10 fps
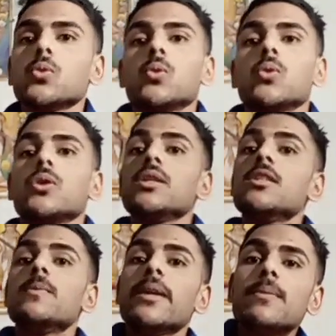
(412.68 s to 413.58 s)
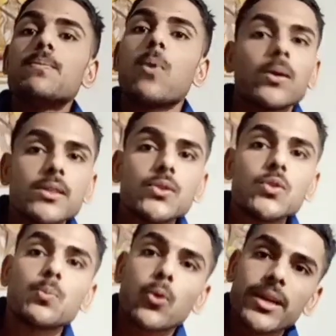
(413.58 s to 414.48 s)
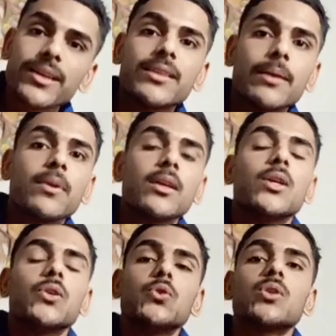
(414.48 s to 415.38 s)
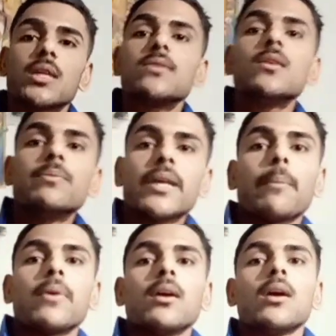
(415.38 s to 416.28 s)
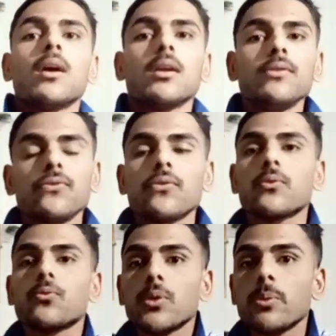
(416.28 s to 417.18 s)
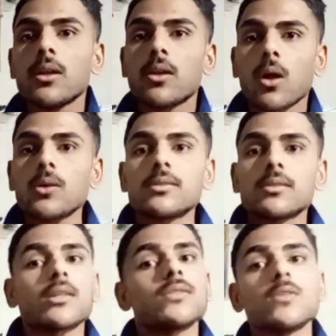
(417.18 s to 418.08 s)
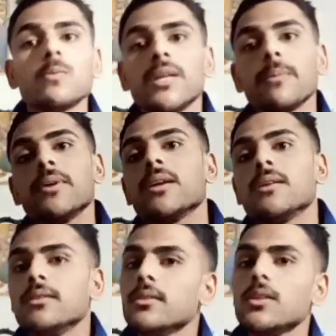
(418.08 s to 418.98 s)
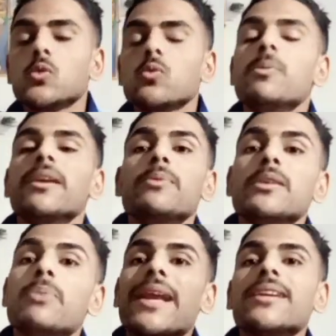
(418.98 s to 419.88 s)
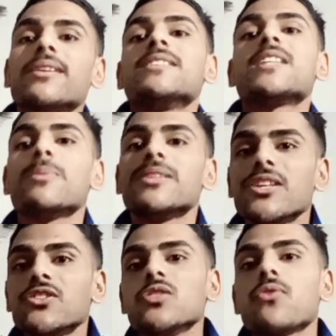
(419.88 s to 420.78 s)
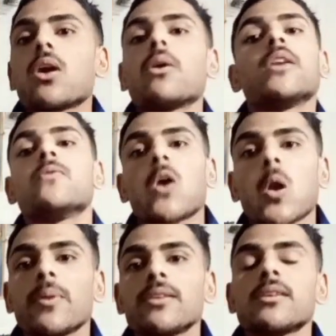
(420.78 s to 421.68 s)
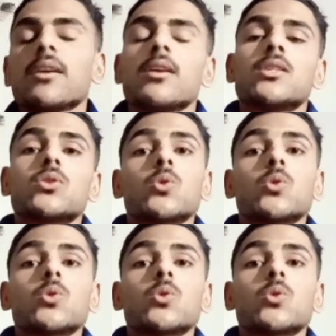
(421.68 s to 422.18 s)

So it is very important to protect them, to conserve them. If we will not conserve them, then it will be very contaminating for our environment.